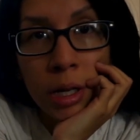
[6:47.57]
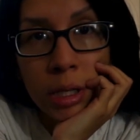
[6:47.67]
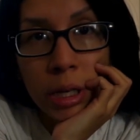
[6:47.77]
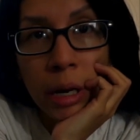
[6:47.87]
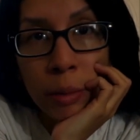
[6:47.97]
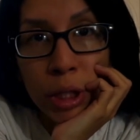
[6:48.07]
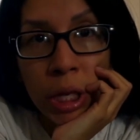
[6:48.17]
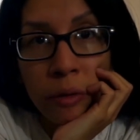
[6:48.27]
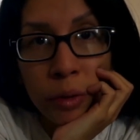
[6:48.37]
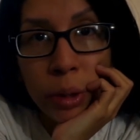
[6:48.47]
The camera's
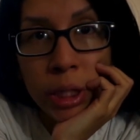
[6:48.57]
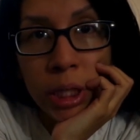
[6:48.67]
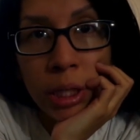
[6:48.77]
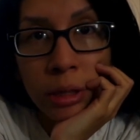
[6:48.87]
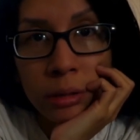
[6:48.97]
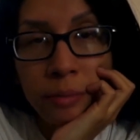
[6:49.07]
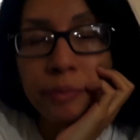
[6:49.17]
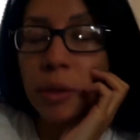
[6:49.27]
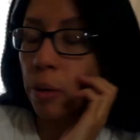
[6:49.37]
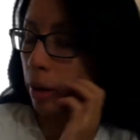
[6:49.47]
not focusing.
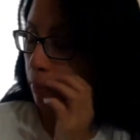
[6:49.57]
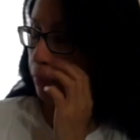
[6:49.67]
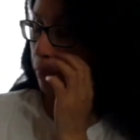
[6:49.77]
Okay.